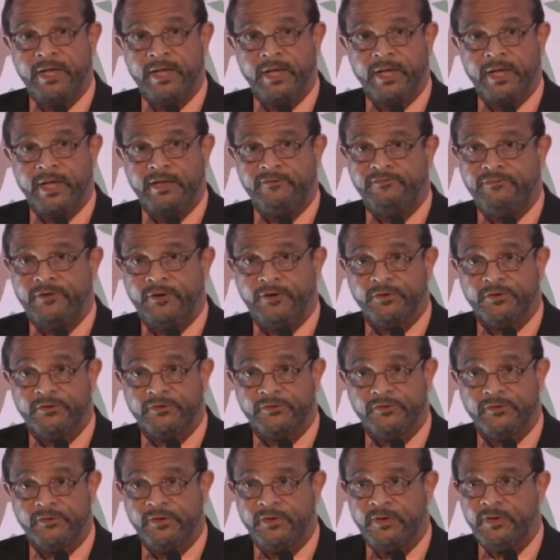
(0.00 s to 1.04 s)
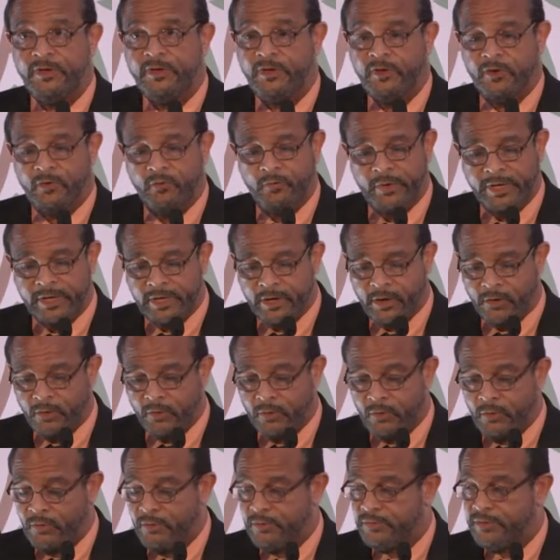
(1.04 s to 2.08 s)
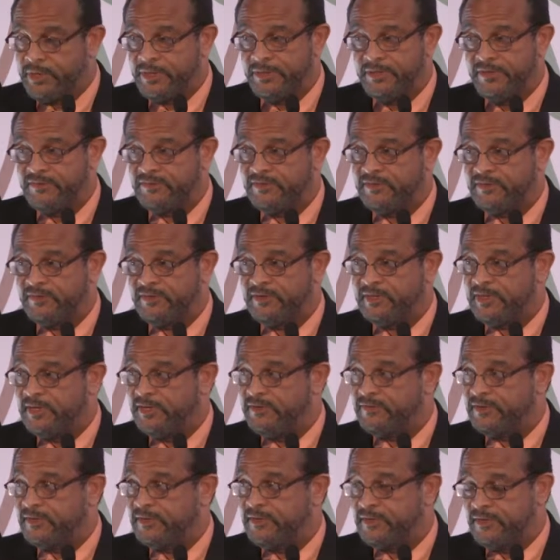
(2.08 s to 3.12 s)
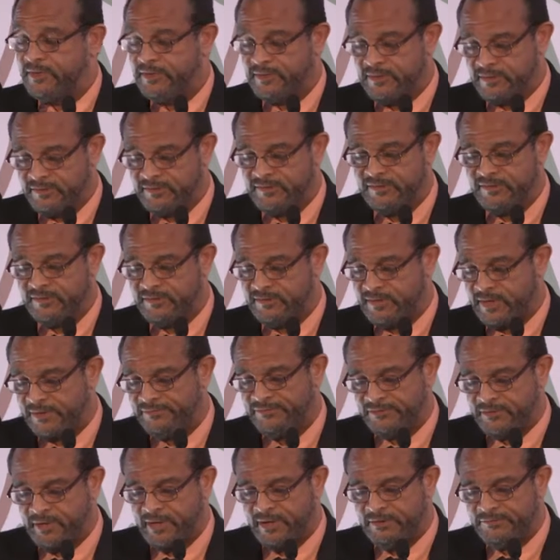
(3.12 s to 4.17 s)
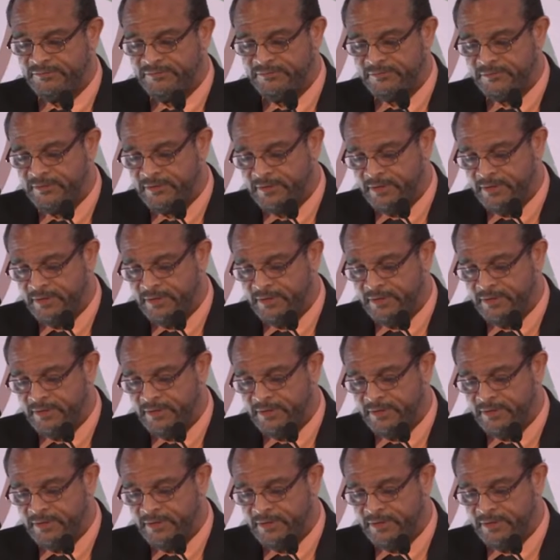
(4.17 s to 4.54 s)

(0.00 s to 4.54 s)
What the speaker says: Hey folks, we know that this isn't easy. This is tough stuff.